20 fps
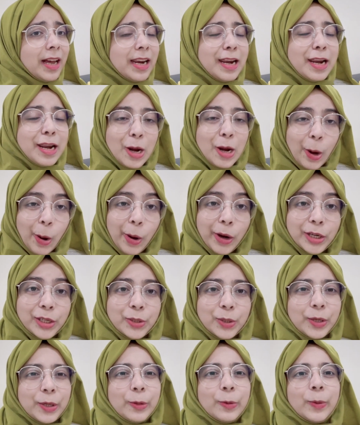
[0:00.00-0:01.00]
a
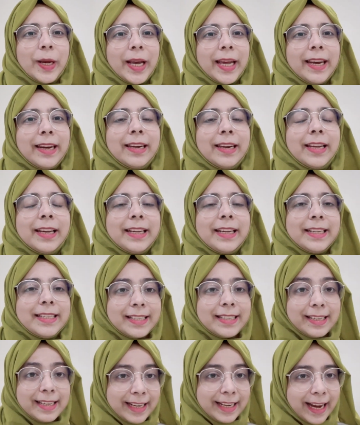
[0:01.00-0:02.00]
lot, so you can
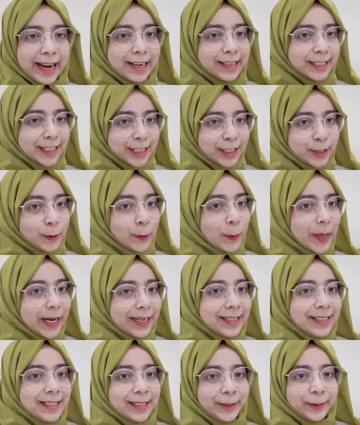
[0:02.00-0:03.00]
easily get into
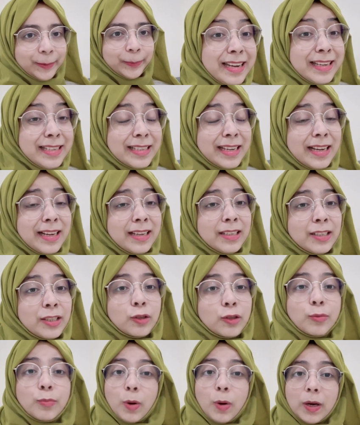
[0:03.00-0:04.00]
it. There's a
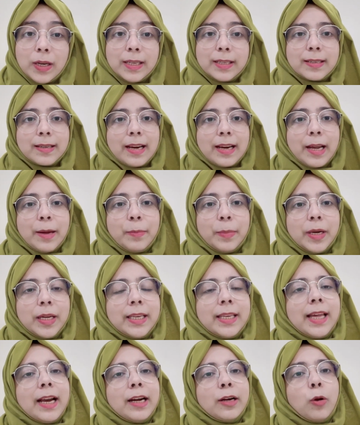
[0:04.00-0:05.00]
small
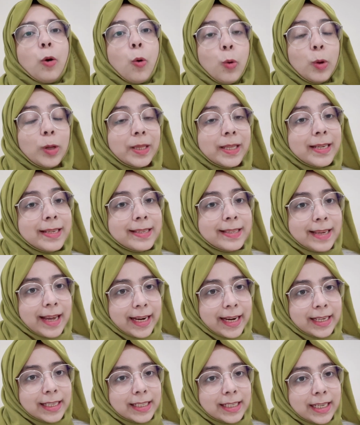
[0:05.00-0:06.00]
disclaimer that all these
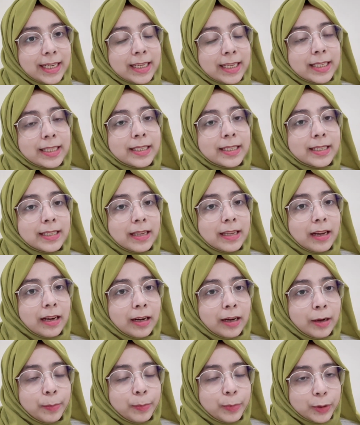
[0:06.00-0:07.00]
19
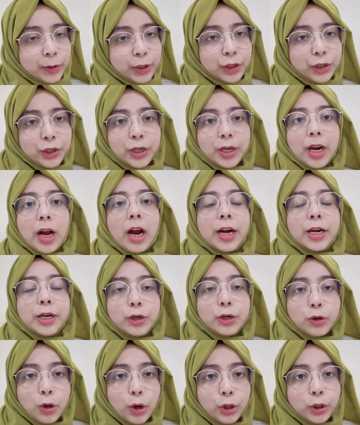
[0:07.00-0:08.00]
positions are
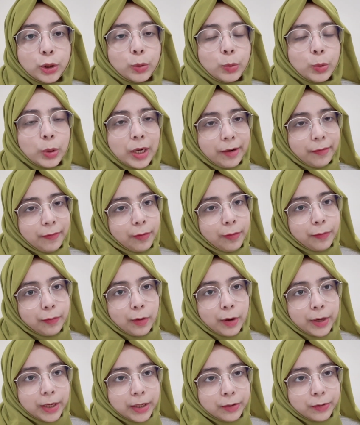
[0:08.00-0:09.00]
not only for
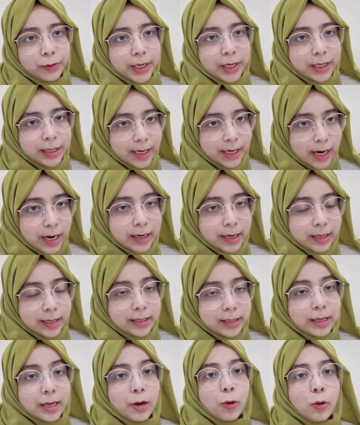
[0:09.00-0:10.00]
foreign trained
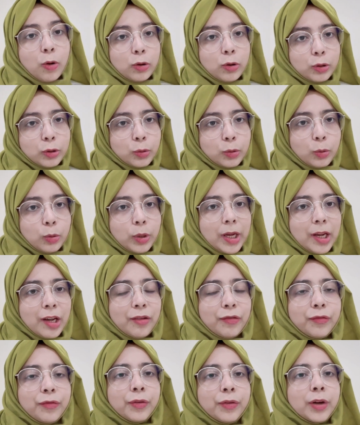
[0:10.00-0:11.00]
dentists. They also
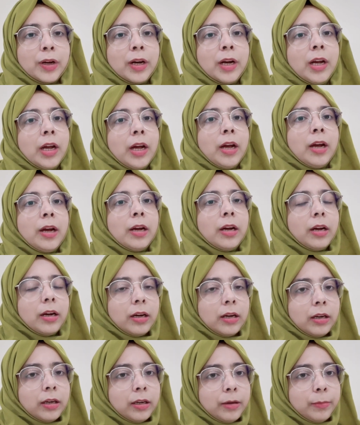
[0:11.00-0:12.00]
give
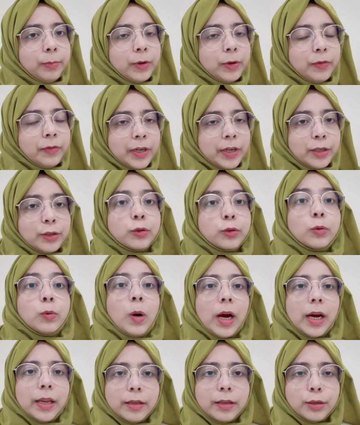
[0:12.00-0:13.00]
preference
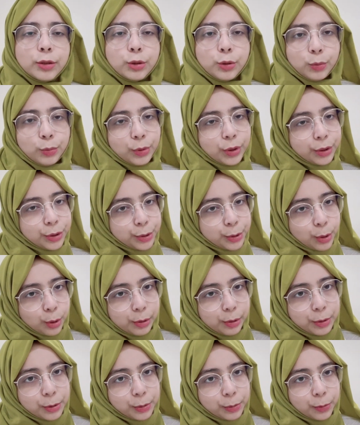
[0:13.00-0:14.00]
to other students
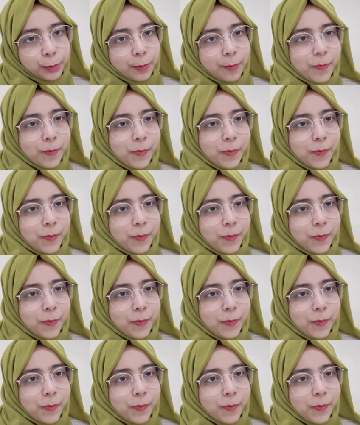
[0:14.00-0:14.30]
also.